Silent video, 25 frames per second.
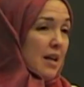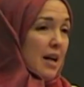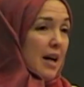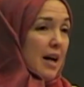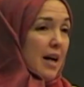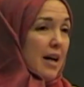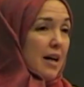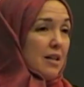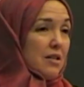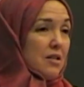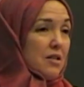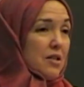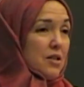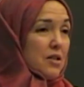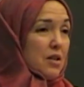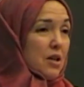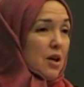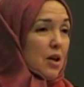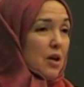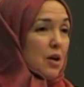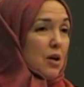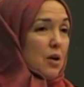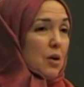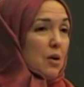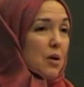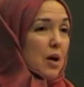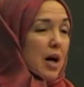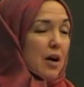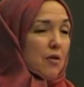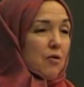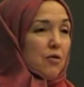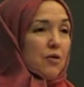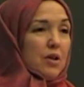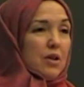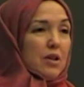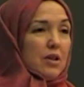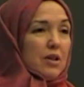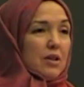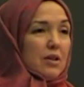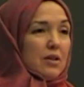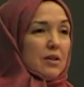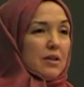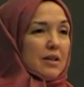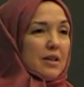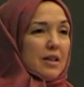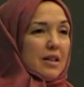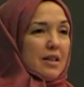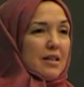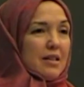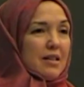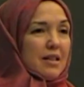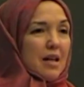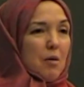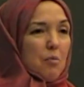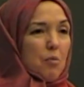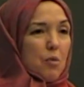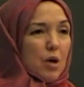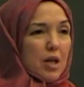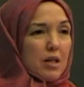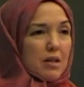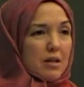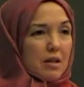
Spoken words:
And so I feel in some ways